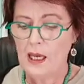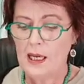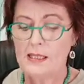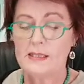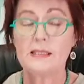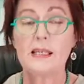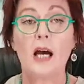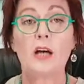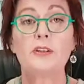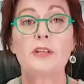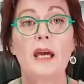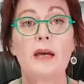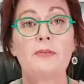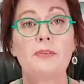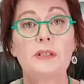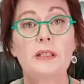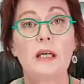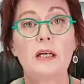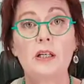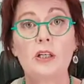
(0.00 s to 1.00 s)
South
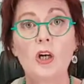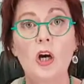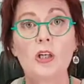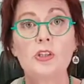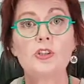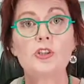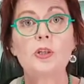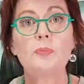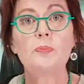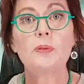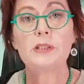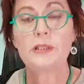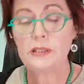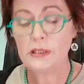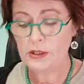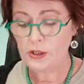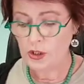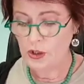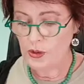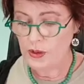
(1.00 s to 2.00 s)
Africa
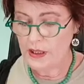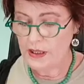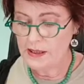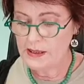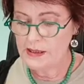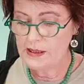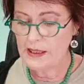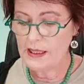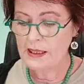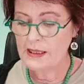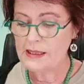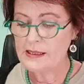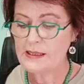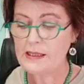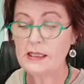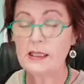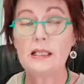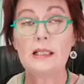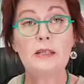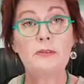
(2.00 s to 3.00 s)
contributed to this in a
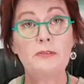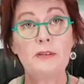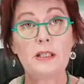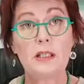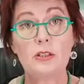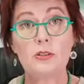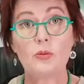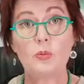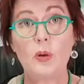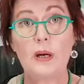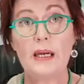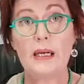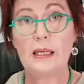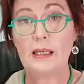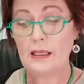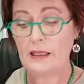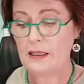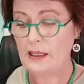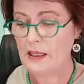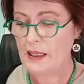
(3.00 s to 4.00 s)
significant way,
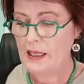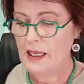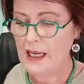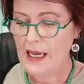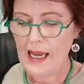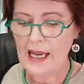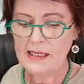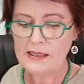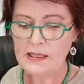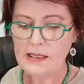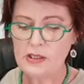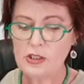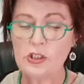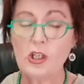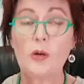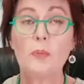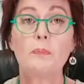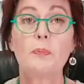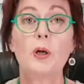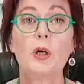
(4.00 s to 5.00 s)
as is
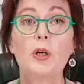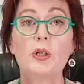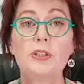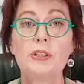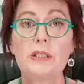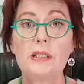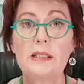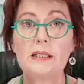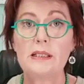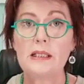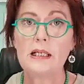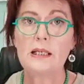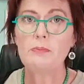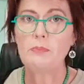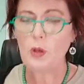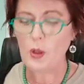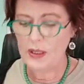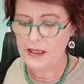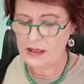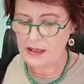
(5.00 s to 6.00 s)
so pertinently
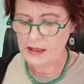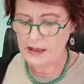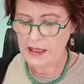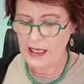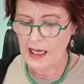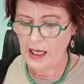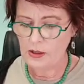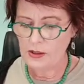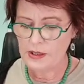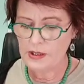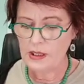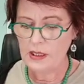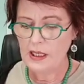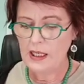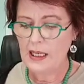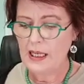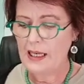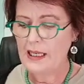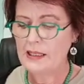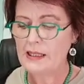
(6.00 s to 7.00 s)
pointed out
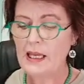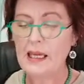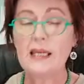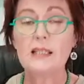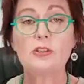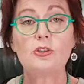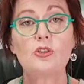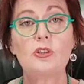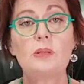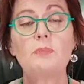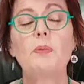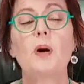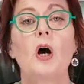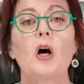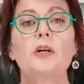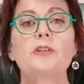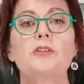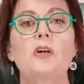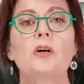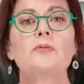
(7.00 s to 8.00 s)
in the history
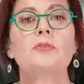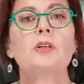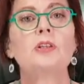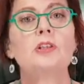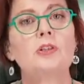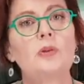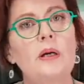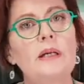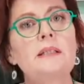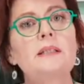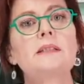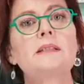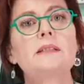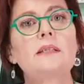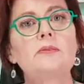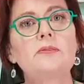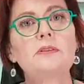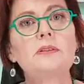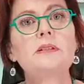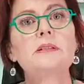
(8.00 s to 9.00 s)
part of the Joint
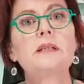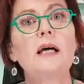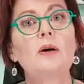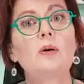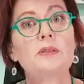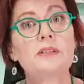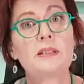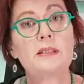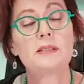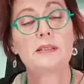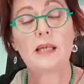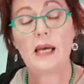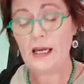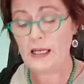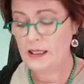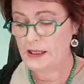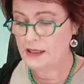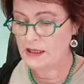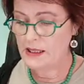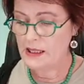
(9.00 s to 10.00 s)
Civil
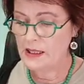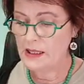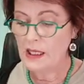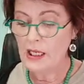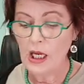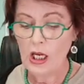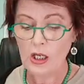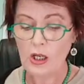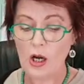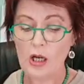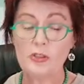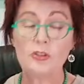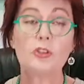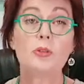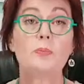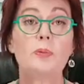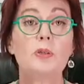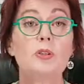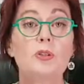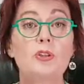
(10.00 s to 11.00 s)
Society
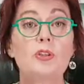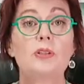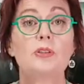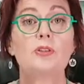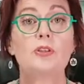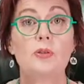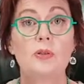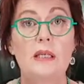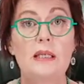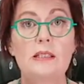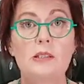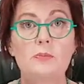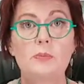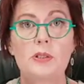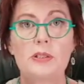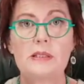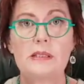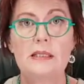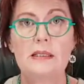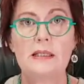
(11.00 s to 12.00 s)
contribution to these
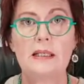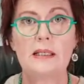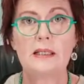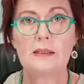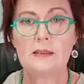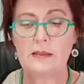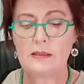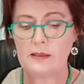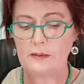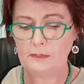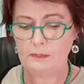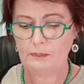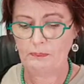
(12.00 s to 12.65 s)
proceedings.